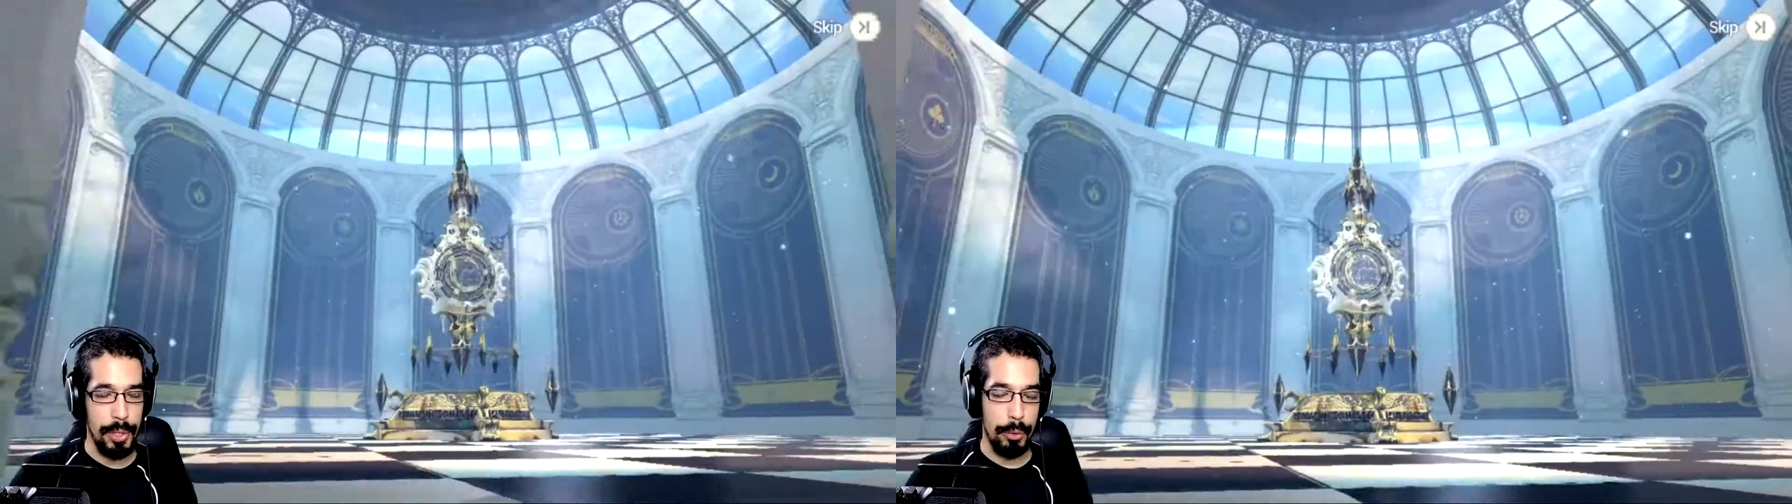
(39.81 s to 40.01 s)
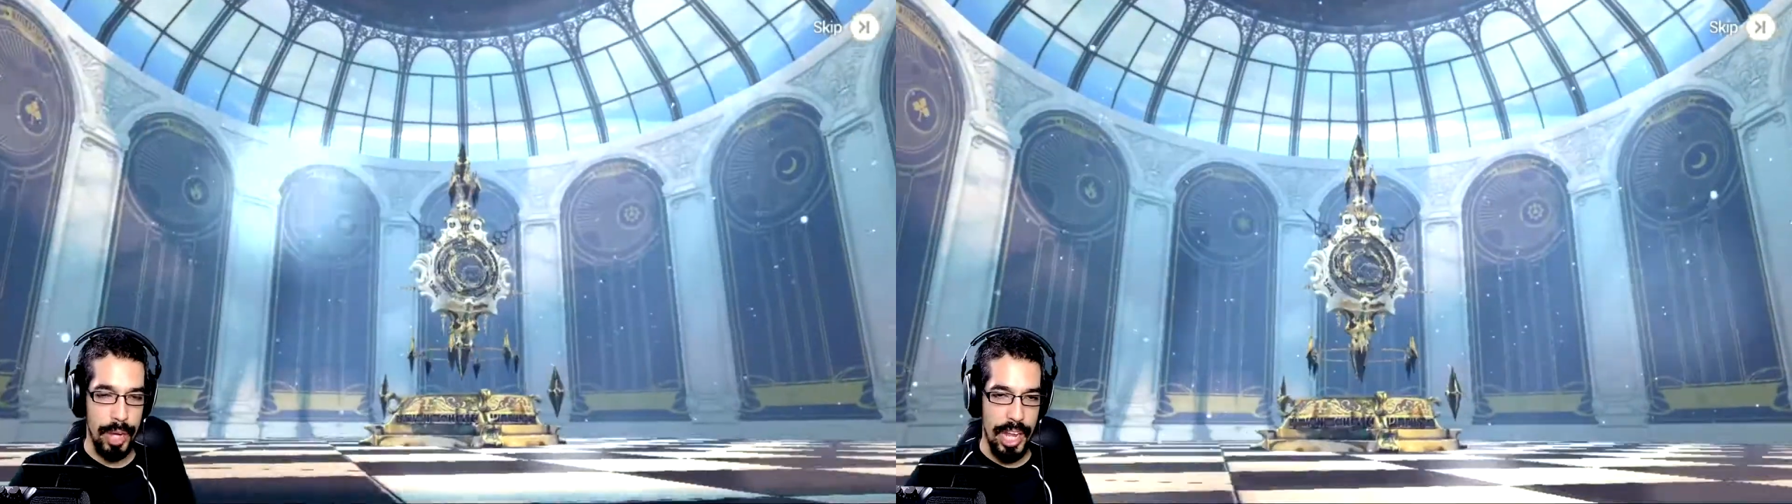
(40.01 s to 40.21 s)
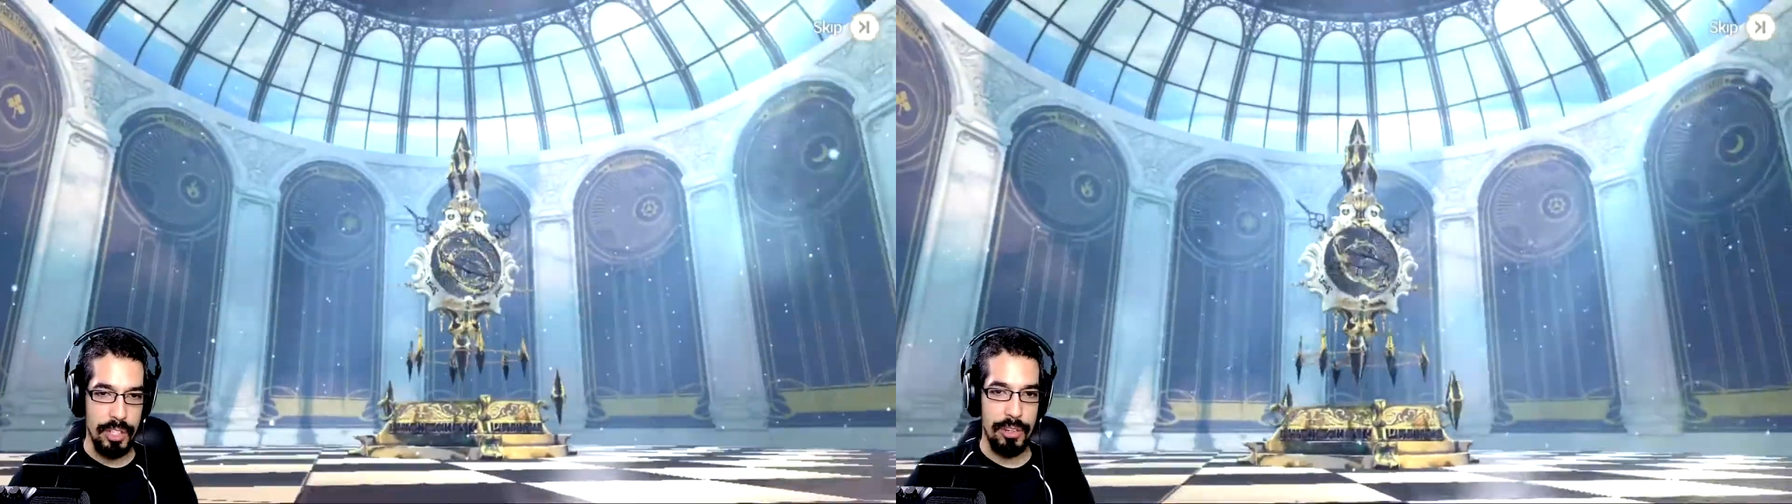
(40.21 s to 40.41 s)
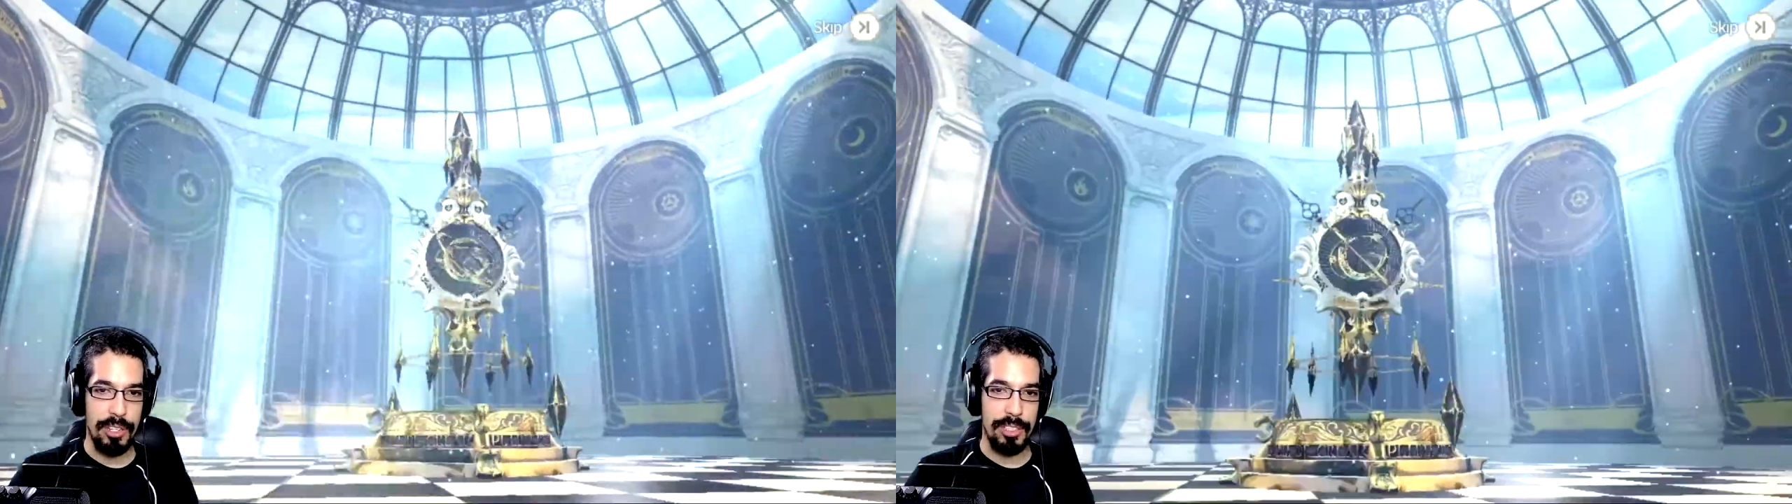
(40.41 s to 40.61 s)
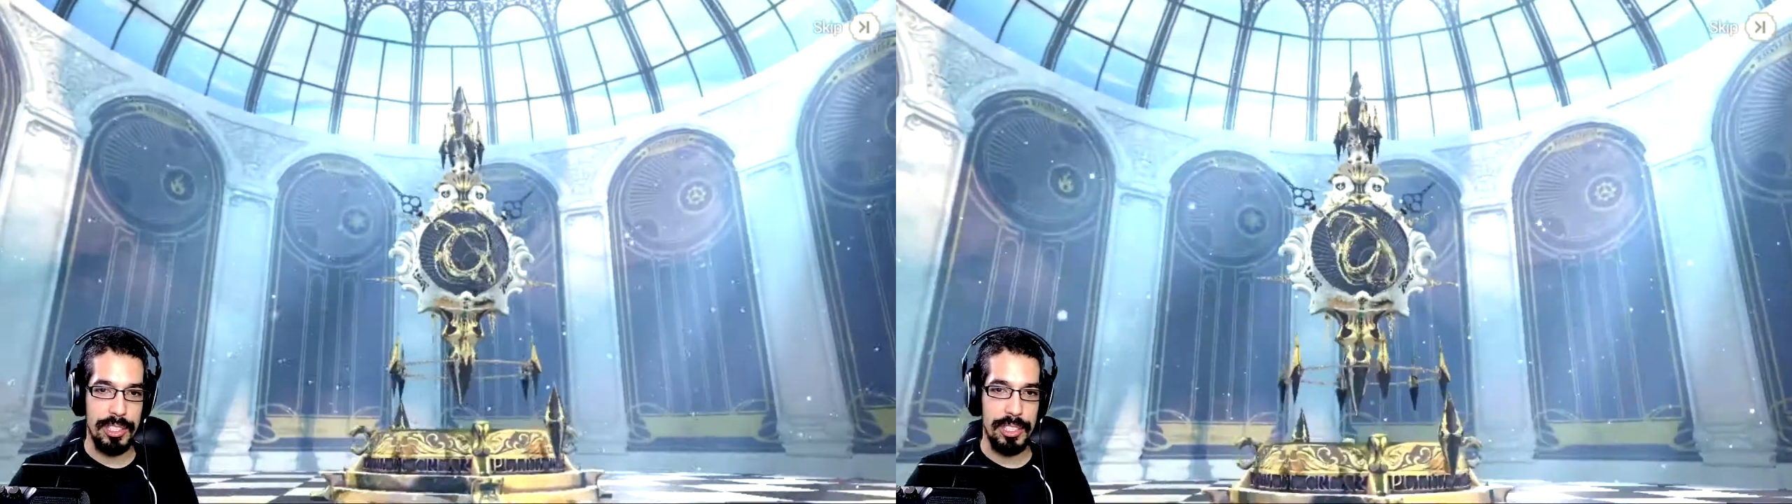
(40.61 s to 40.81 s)

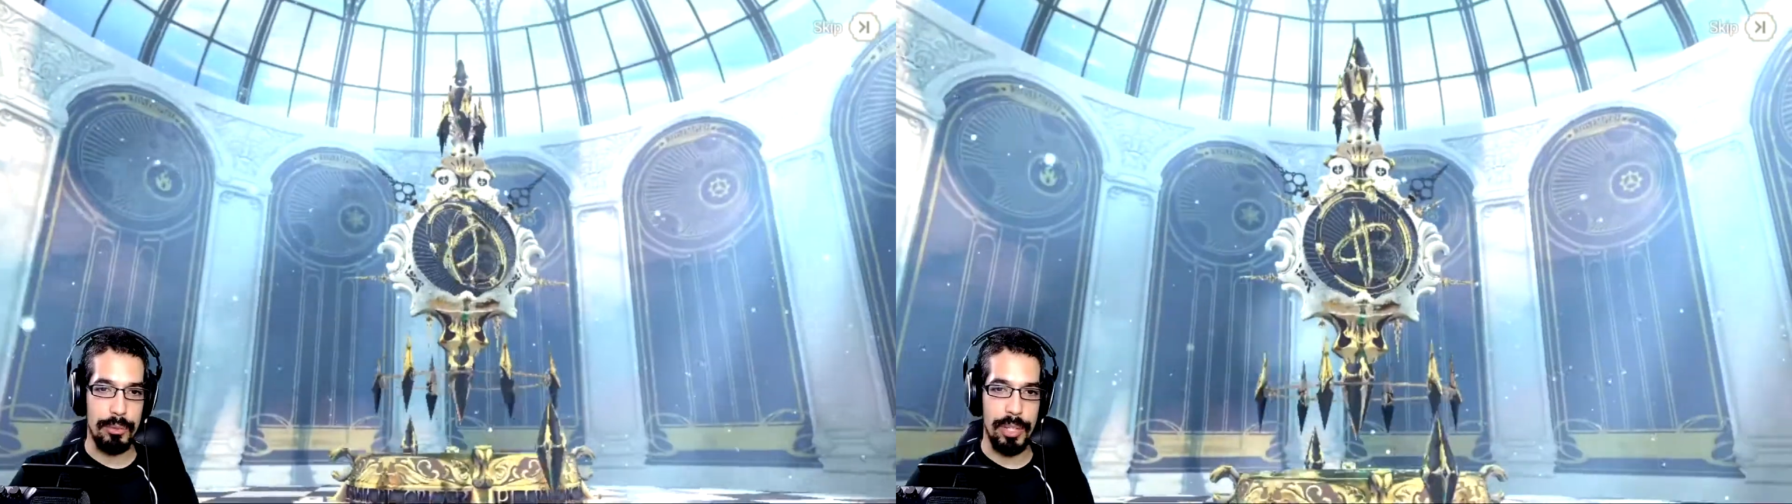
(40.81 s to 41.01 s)
creation, and it's